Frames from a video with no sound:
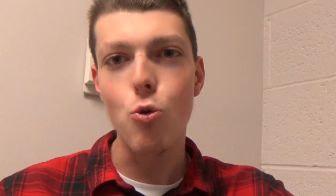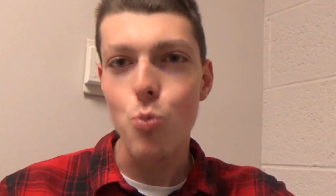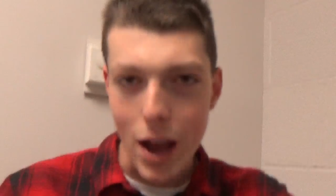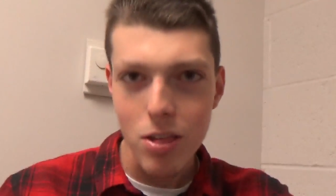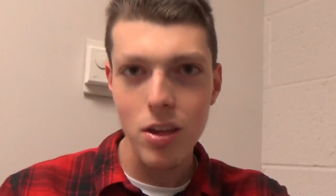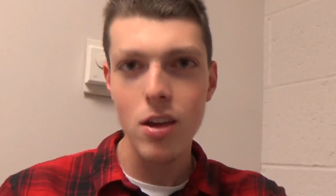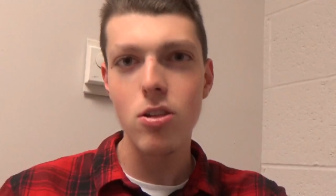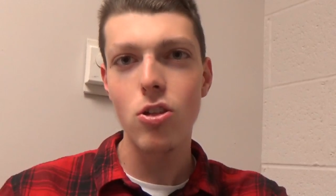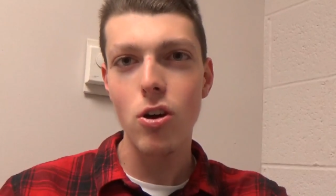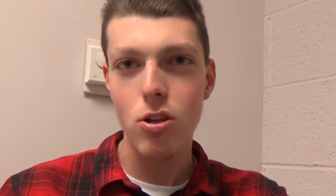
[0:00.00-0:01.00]
The
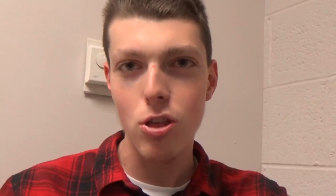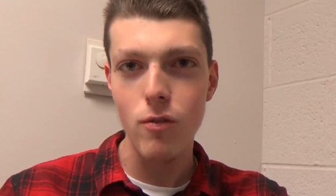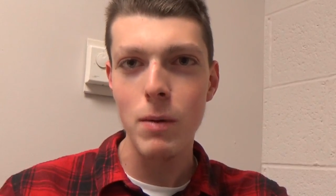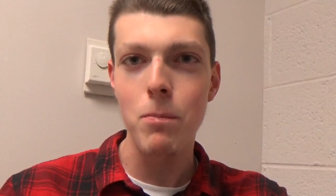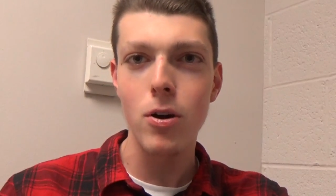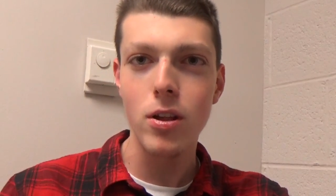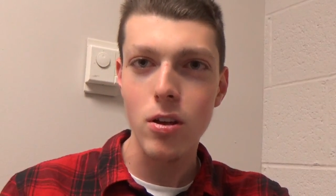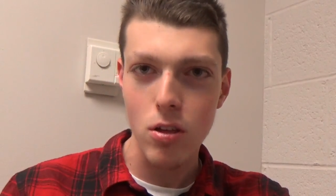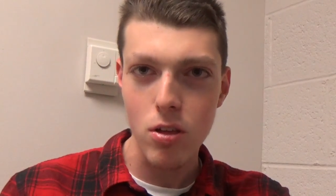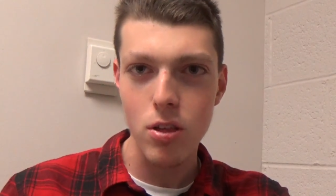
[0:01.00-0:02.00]
Redskins lost to the rebuilding since